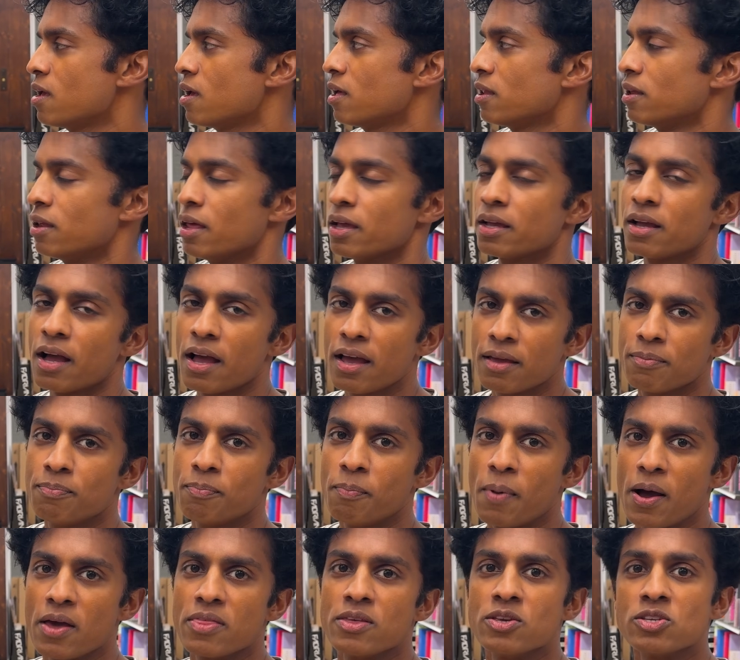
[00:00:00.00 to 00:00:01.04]
Like I
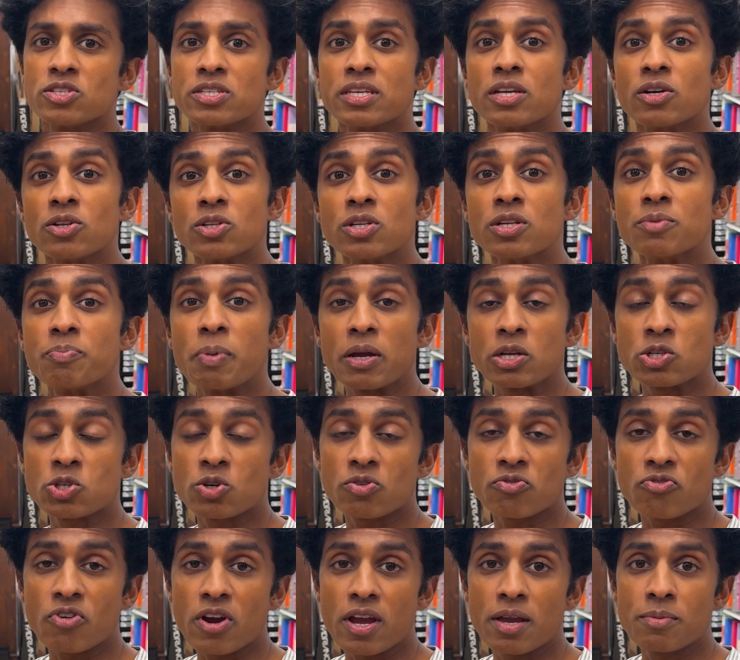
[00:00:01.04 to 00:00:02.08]
buy these gilded picture
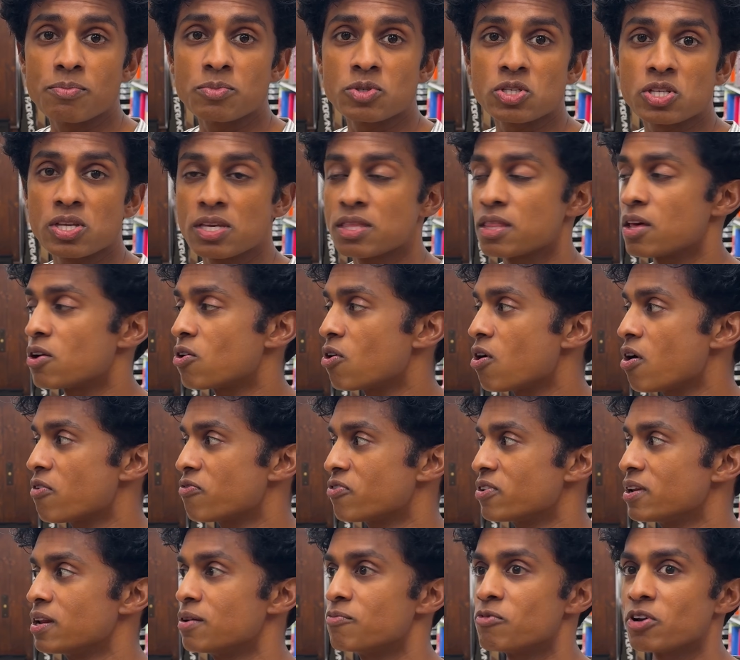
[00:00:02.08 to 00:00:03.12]
frames that are often
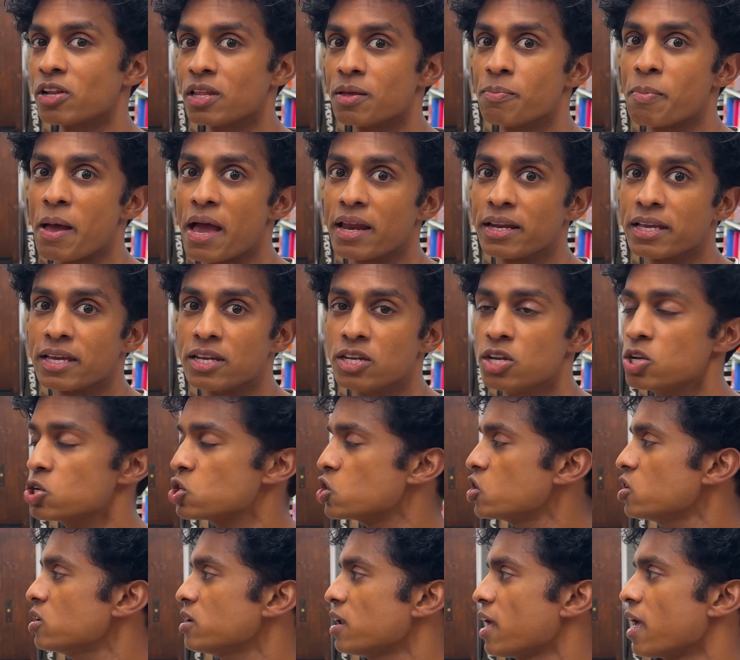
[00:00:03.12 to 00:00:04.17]
in really bad
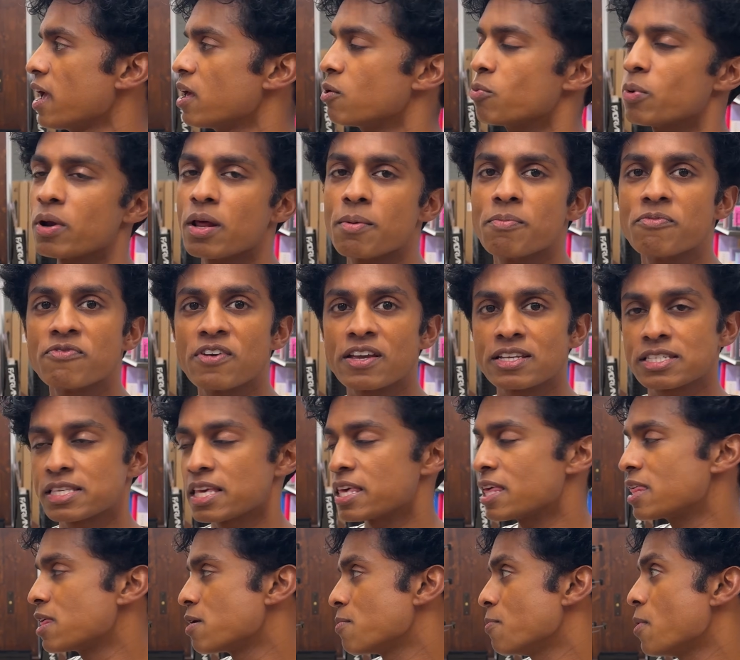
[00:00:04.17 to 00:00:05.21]
condition, and when I'm fixing
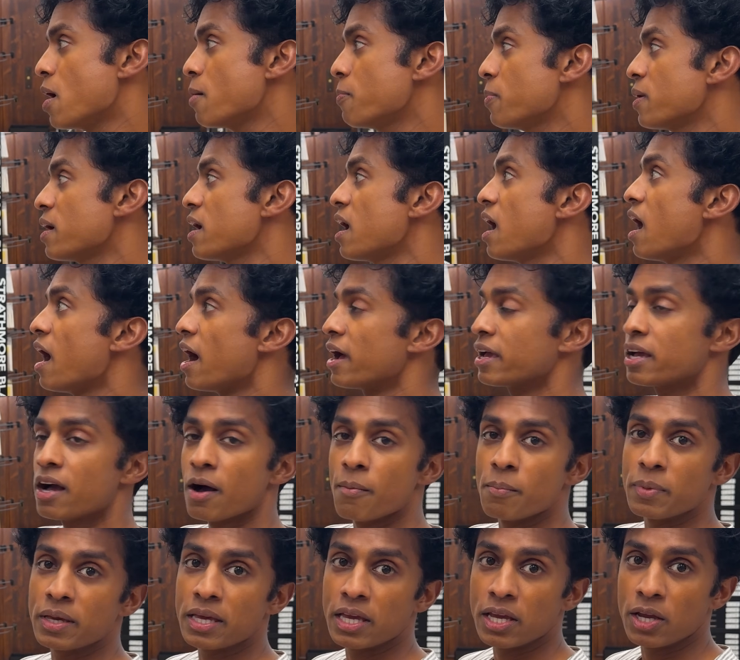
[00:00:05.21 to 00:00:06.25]
them up, I come
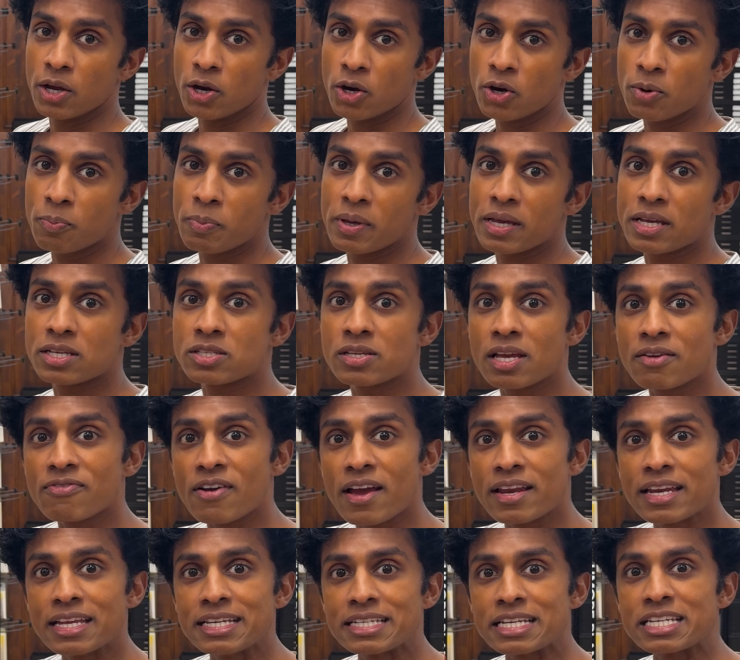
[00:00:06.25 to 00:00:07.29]
here because if I
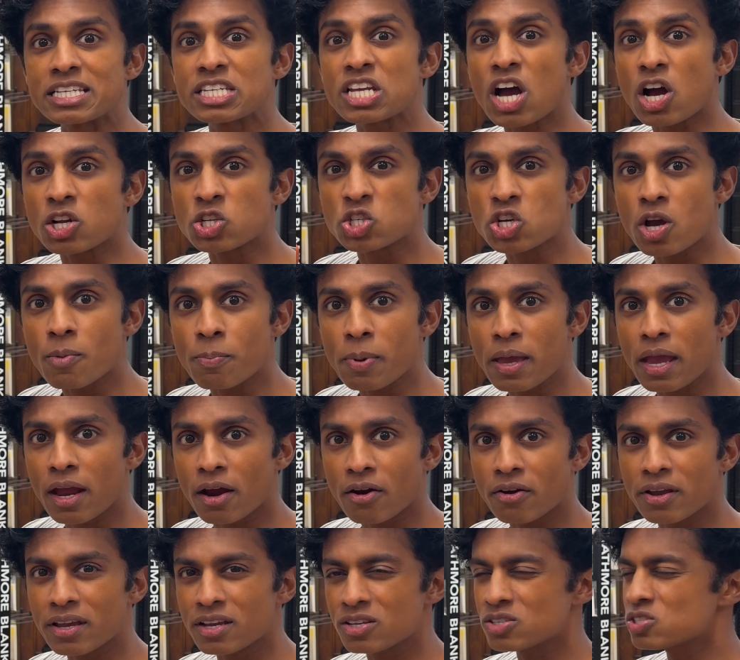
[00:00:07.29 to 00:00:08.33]
need to touch up
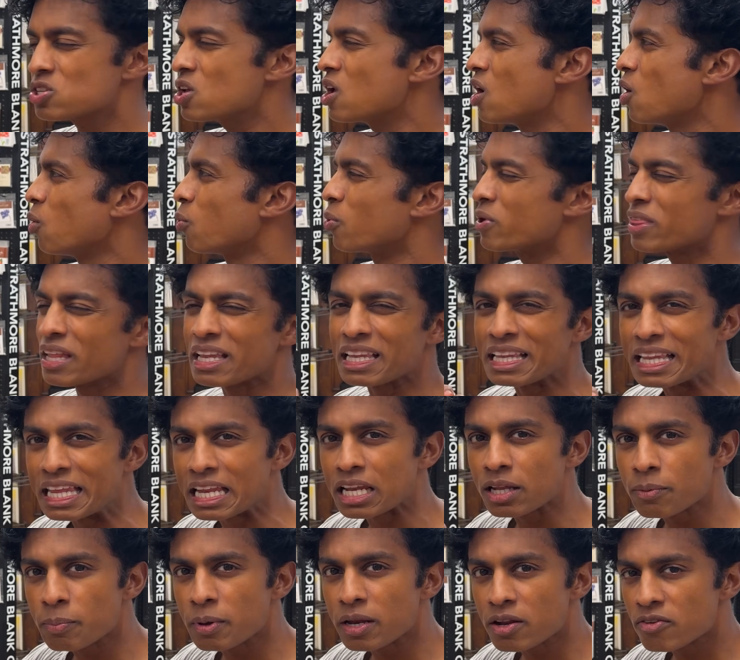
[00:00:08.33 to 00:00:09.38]
areas with a little
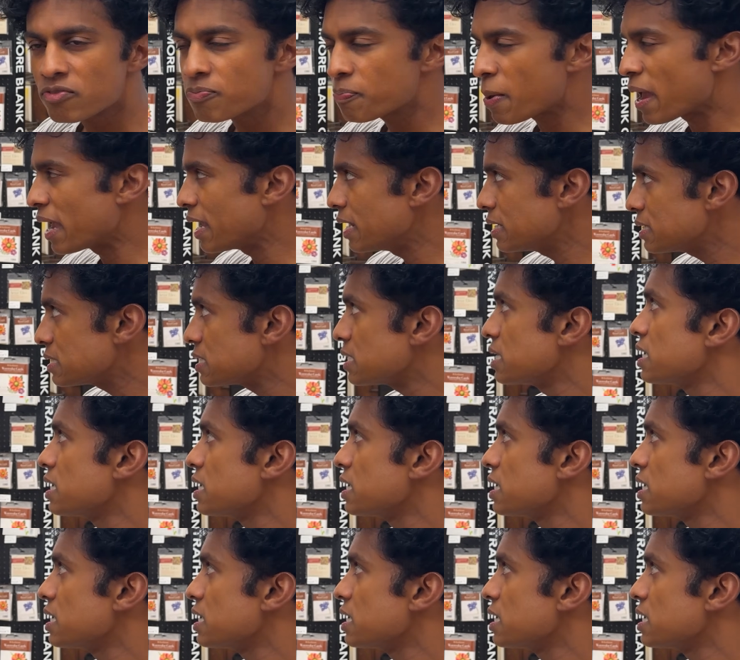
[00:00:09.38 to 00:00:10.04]
bit of paint,